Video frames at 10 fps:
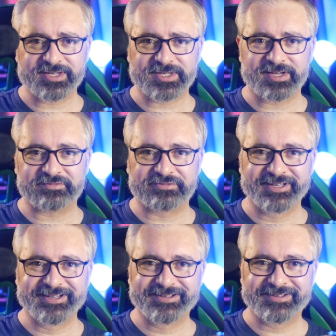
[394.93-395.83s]
It's kind of
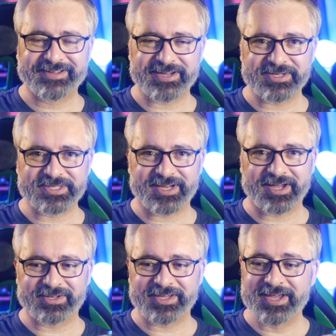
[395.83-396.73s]
hideous and
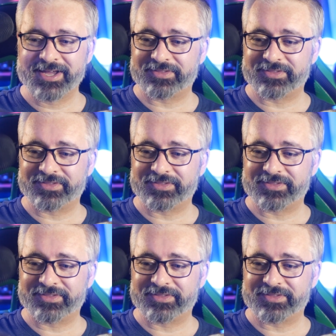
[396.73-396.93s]
ugly.